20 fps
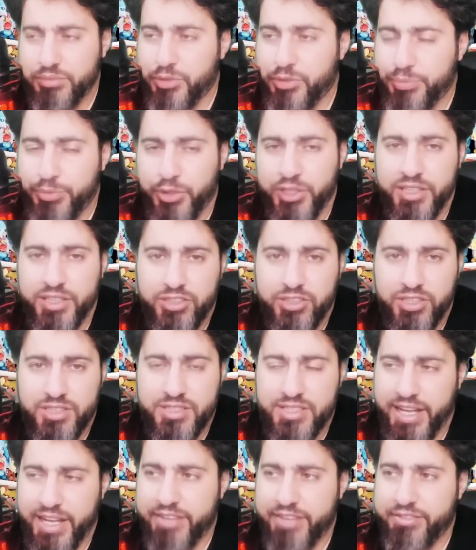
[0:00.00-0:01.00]
Opponent
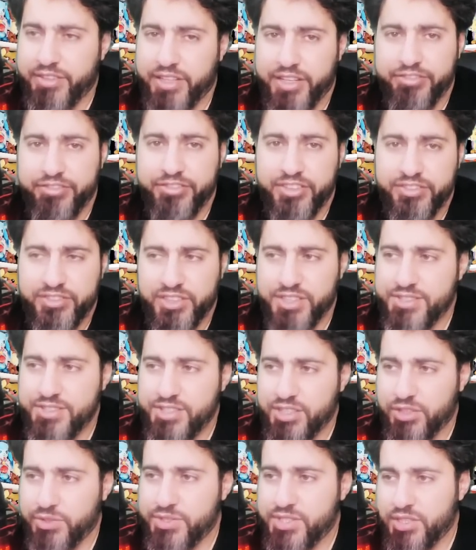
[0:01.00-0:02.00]
just have
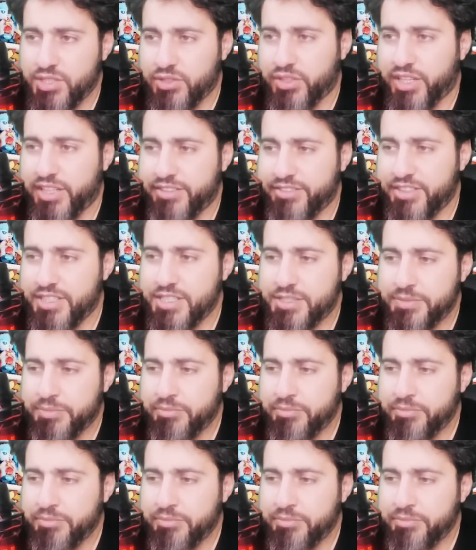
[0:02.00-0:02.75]
1500 IVs.